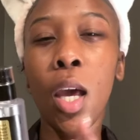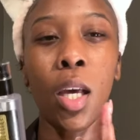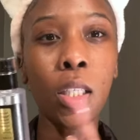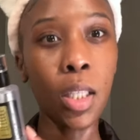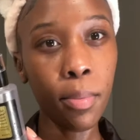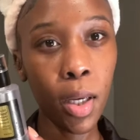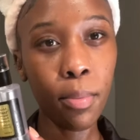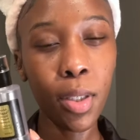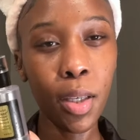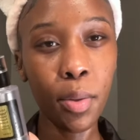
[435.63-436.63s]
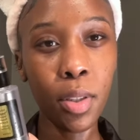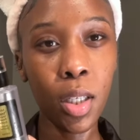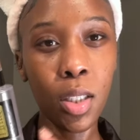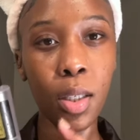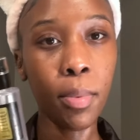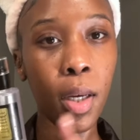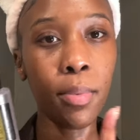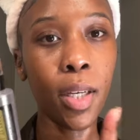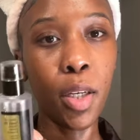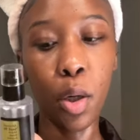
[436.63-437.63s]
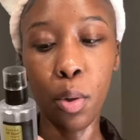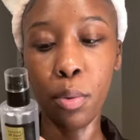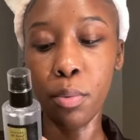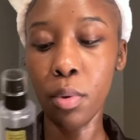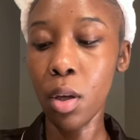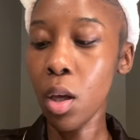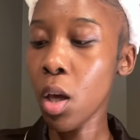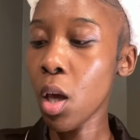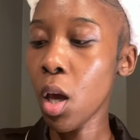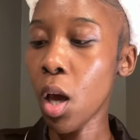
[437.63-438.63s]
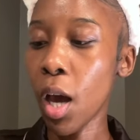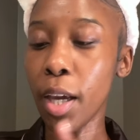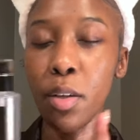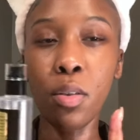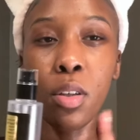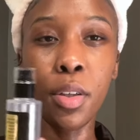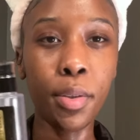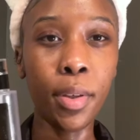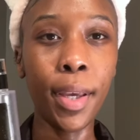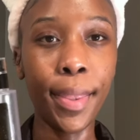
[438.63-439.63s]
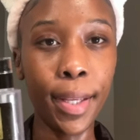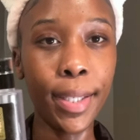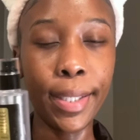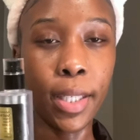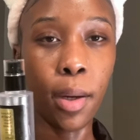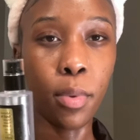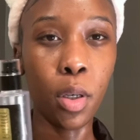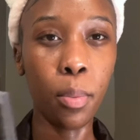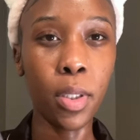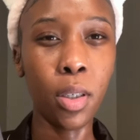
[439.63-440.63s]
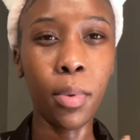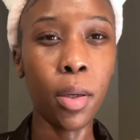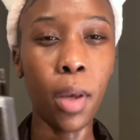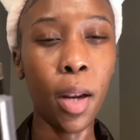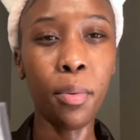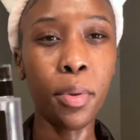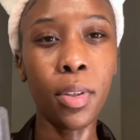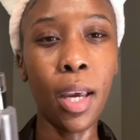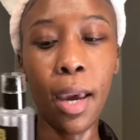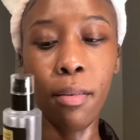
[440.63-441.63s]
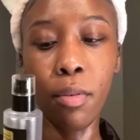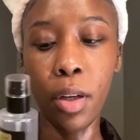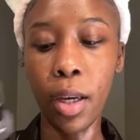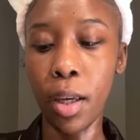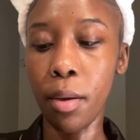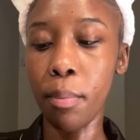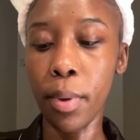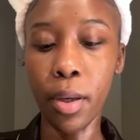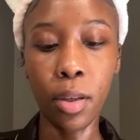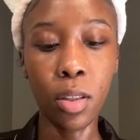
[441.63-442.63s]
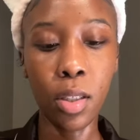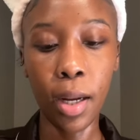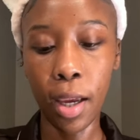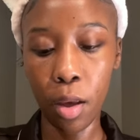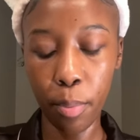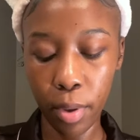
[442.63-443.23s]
sometimes I use it, sometimes I don't. I usually use it in the daytime though, but sometimes I don't use it every night, but tonight I'll put